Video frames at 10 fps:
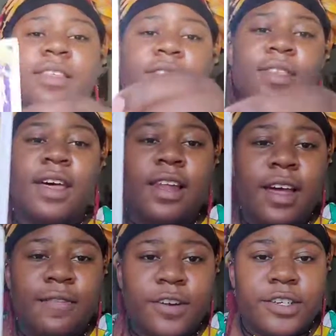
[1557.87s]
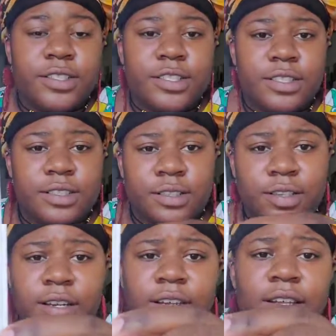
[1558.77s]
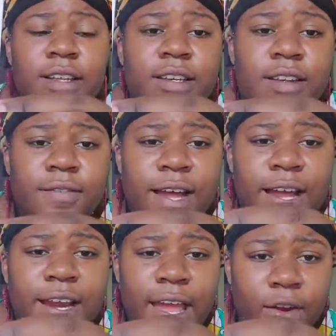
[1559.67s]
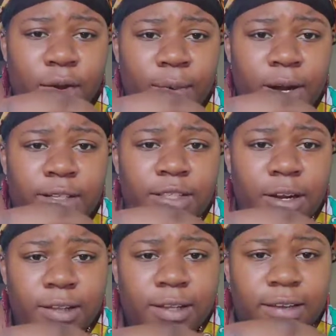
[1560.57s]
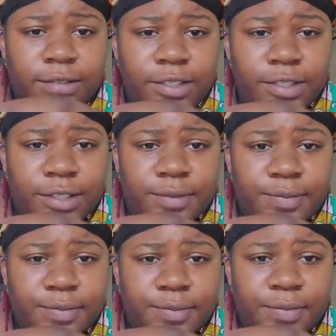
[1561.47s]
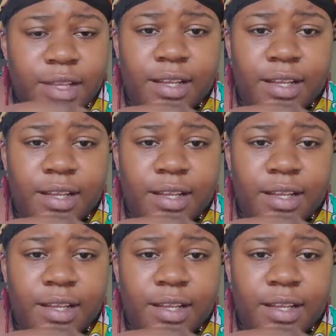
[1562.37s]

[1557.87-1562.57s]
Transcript: The Lovers. Divine counterparts are the lovers. The